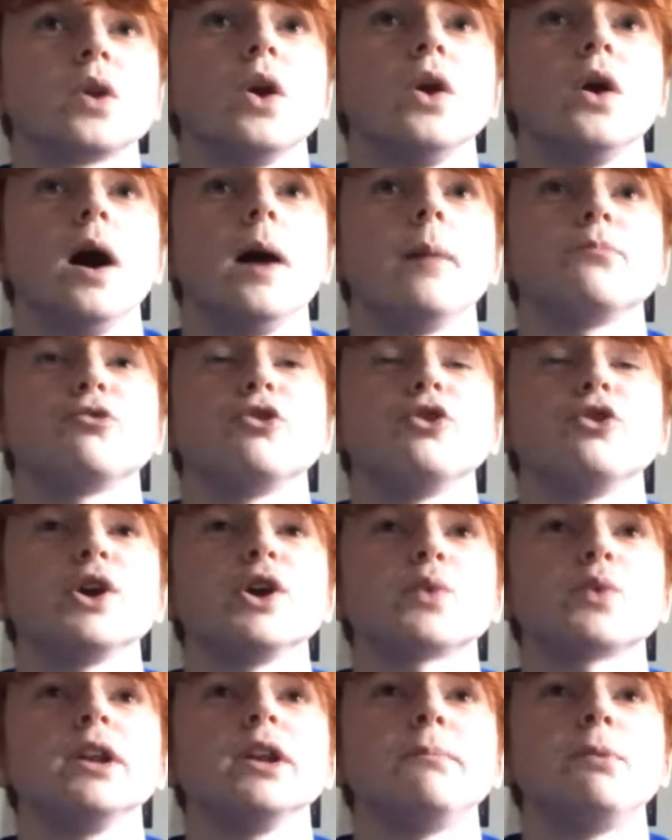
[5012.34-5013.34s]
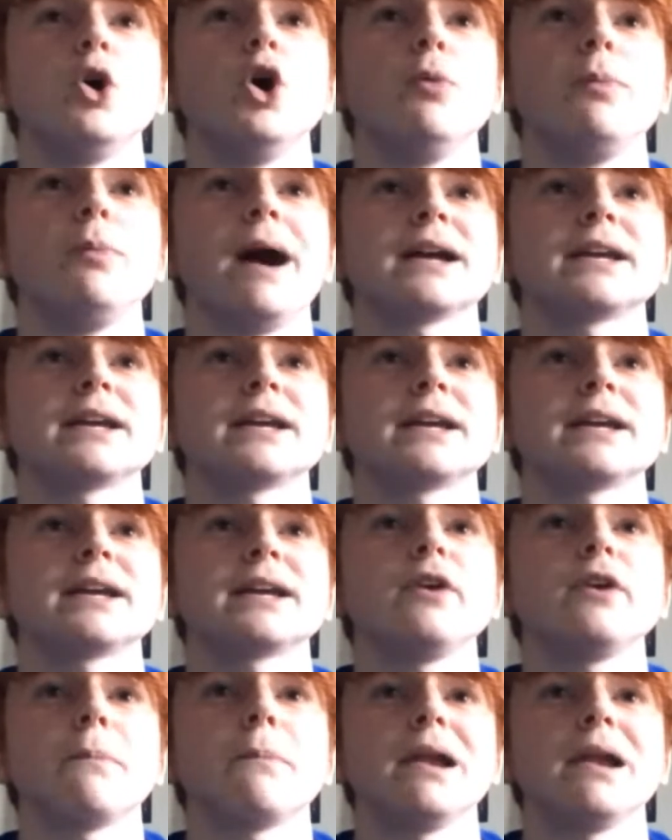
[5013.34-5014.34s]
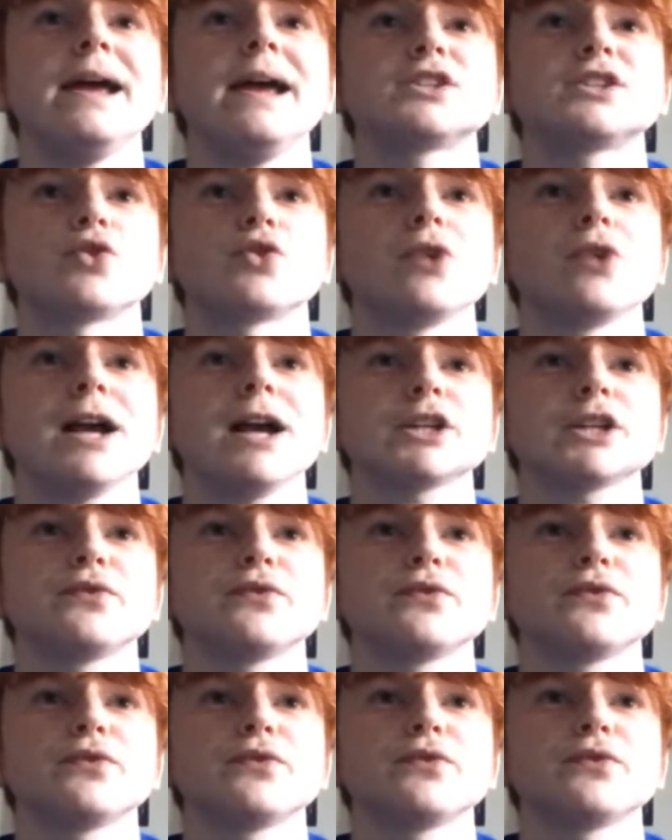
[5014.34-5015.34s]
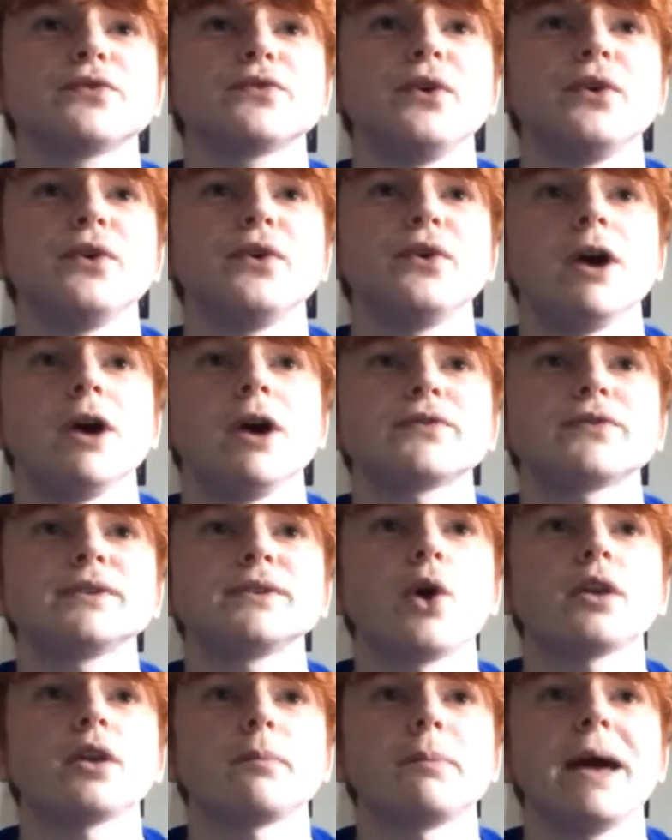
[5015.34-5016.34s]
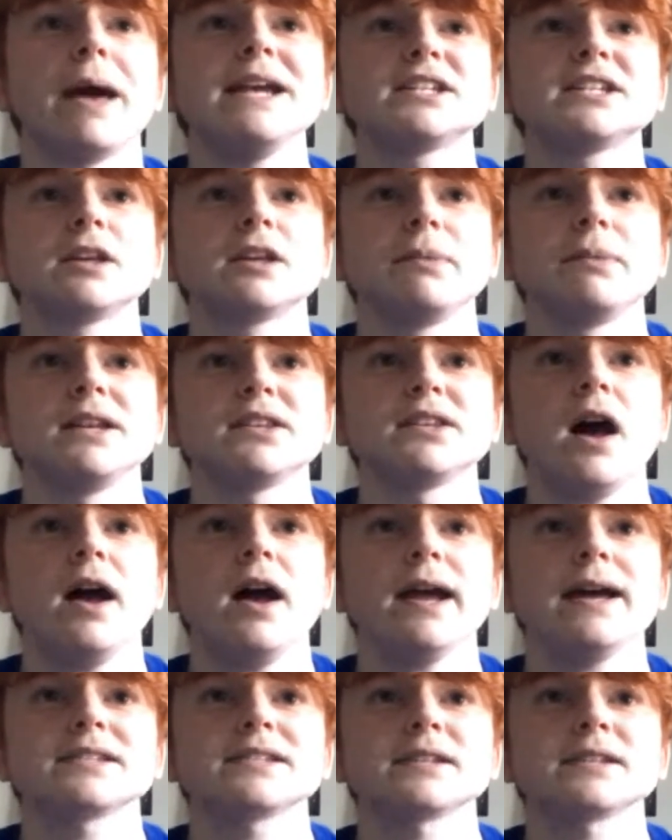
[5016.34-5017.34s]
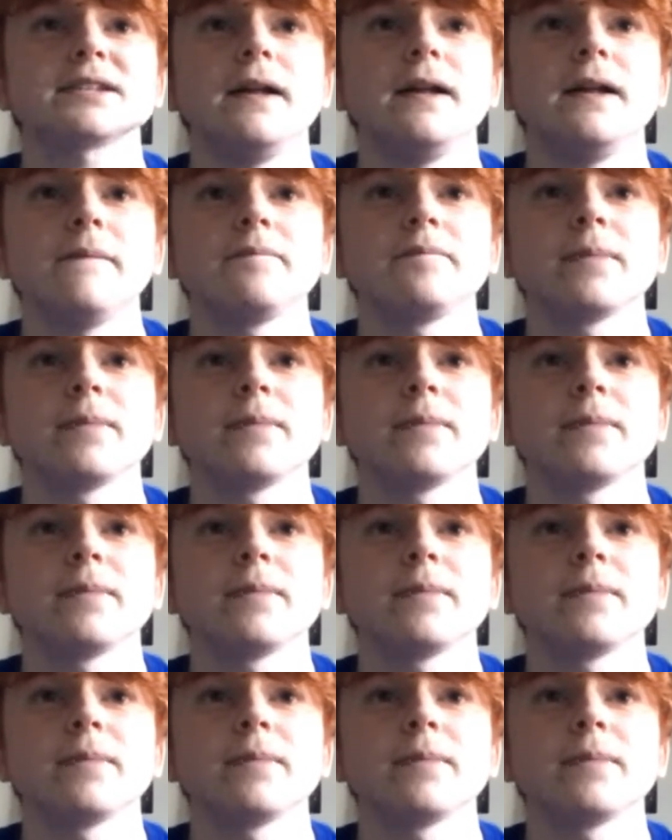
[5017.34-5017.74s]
And Bruno's won the ball back here. And if you can play it to Rashford here, Rashford's got the pace to beat Diaz.